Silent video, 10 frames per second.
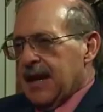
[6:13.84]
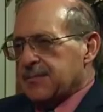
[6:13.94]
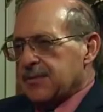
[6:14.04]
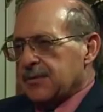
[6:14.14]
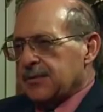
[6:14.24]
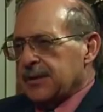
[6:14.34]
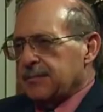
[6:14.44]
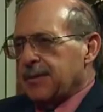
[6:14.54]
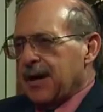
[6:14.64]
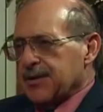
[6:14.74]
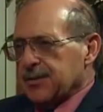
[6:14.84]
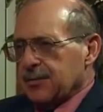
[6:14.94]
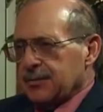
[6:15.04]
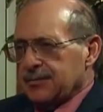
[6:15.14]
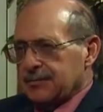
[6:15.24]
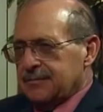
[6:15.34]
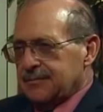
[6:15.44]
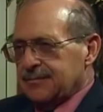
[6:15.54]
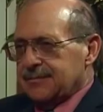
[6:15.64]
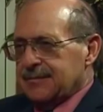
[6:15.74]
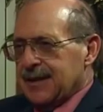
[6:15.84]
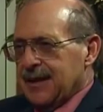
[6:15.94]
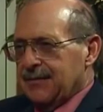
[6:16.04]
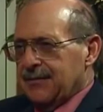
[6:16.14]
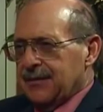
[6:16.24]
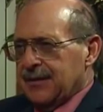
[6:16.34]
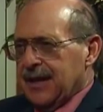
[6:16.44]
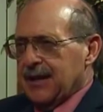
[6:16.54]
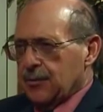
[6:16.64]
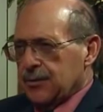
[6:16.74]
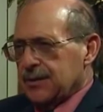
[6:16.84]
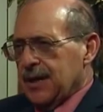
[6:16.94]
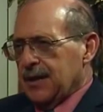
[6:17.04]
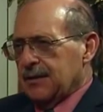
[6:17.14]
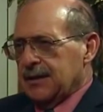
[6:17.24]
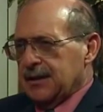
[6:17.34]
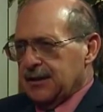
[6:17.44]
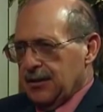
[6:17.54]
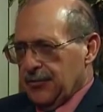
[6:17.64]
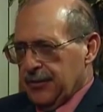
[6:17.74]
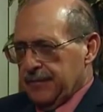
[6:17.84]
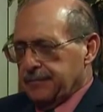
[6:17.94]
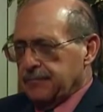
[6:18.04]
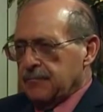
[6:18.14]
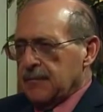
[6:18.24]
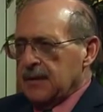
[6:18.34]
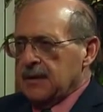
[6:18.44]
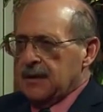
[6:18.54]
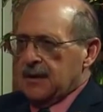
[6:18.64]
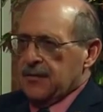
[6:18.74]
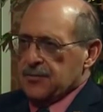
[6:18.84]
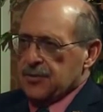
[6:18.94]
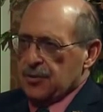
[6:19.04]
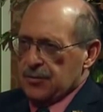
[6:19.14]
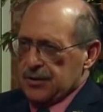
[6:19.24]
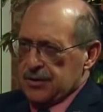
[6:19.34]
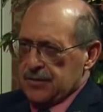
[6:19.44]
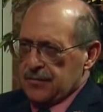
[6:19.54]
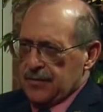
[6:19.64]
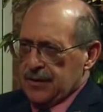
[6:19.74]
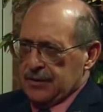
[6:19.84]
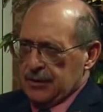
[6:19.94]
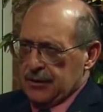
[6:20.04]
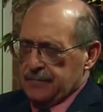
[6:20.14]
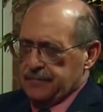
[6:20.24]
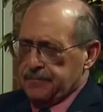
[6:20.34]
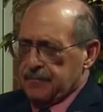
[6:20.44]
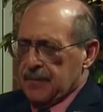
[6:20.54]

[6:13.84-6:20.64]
Absolutely impossible to have an adequate diet eating healthy. And there's two reasons for that, Gary.